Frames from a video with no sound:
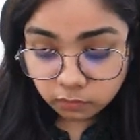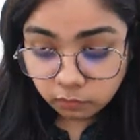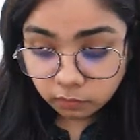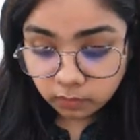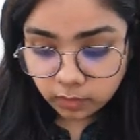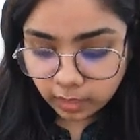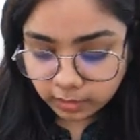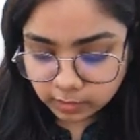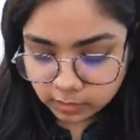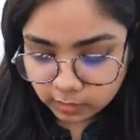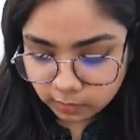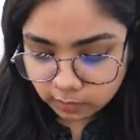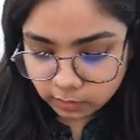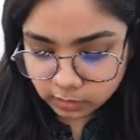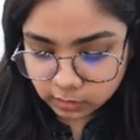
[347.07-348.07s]
for the
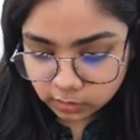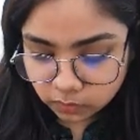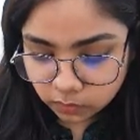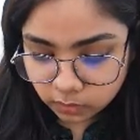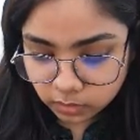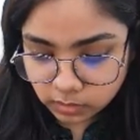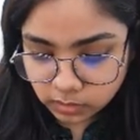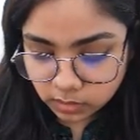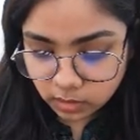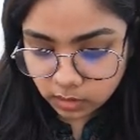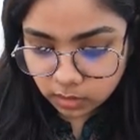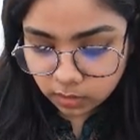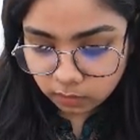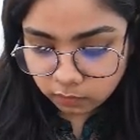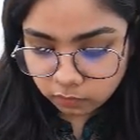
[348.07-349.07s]
acceleration was
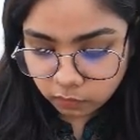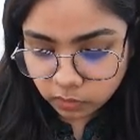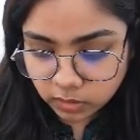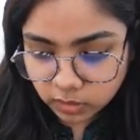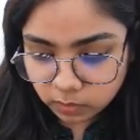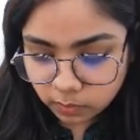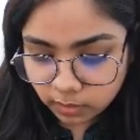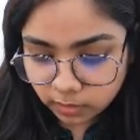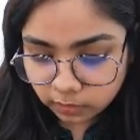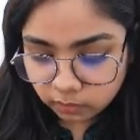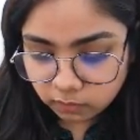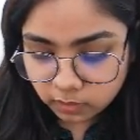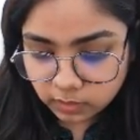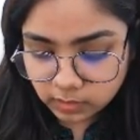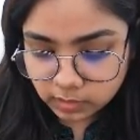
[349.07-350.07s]
40 by
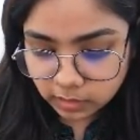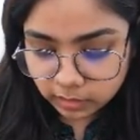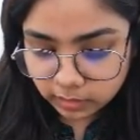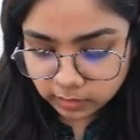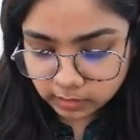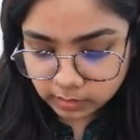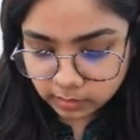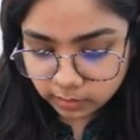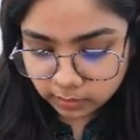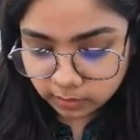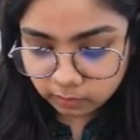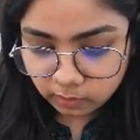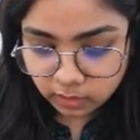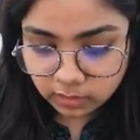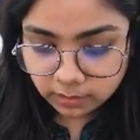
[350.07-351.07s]
3 seconds,
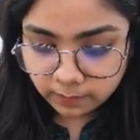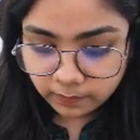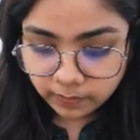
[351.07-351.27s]
right?